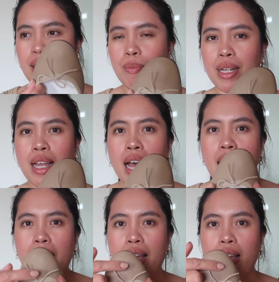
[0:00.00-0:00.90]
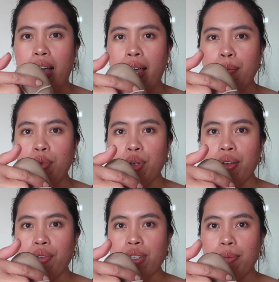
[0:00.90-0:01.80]
But I'm looking
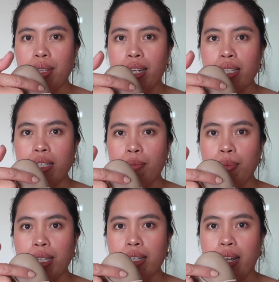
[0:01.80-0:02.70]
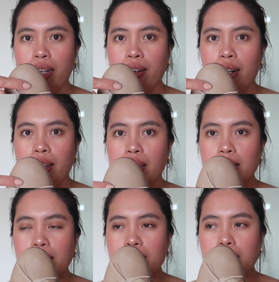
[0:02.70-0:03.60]
for something that's a bit higher like
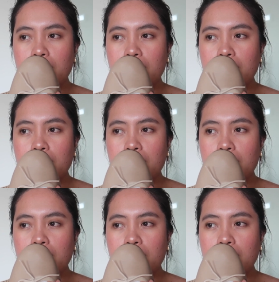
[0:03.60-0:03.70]
this.